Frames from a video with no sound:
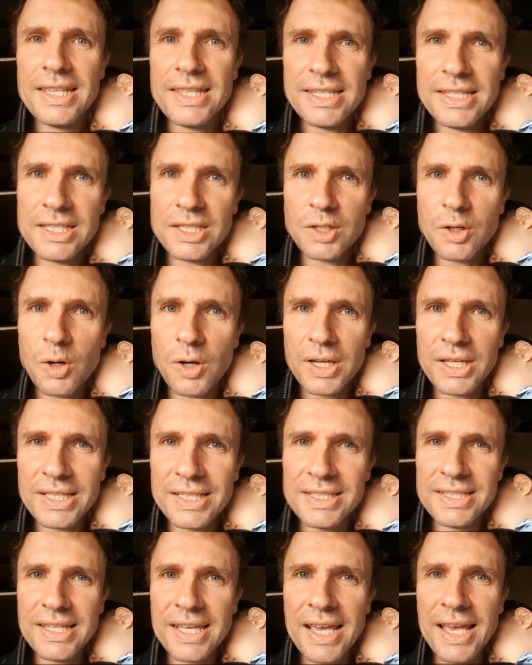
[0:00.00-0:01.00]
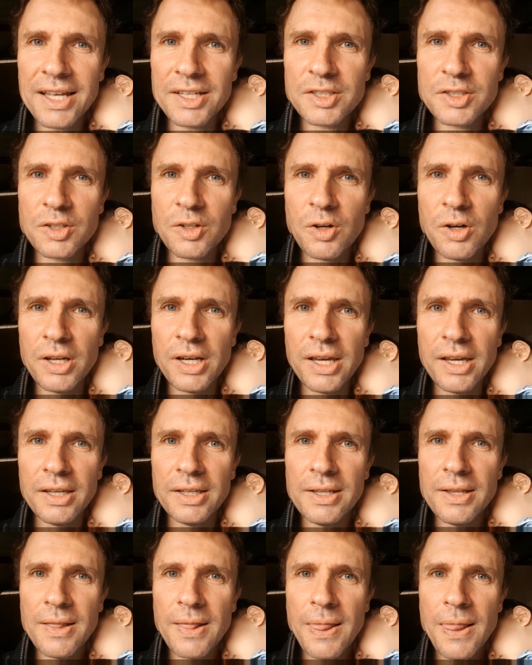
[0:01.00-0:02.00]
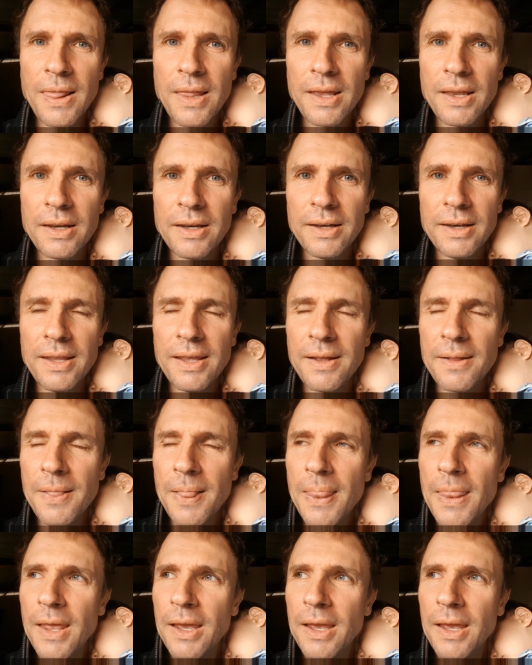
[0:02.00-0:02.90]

This guy is the outsider. Now,